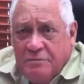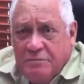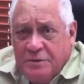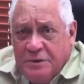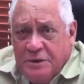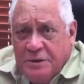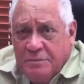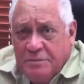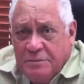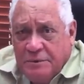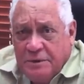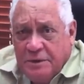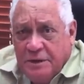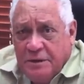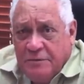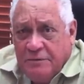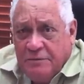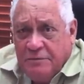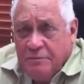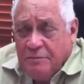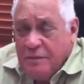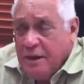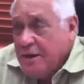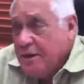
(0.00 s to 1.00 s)
people.
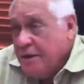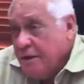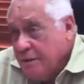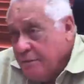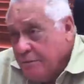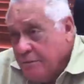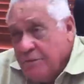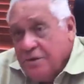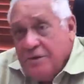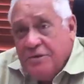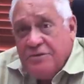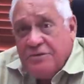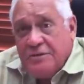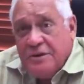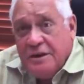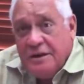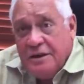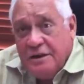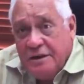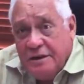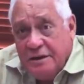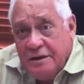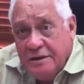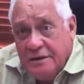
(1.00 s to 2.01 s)
I've met them
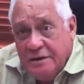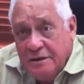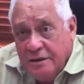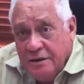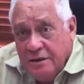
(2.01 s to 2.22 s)
recently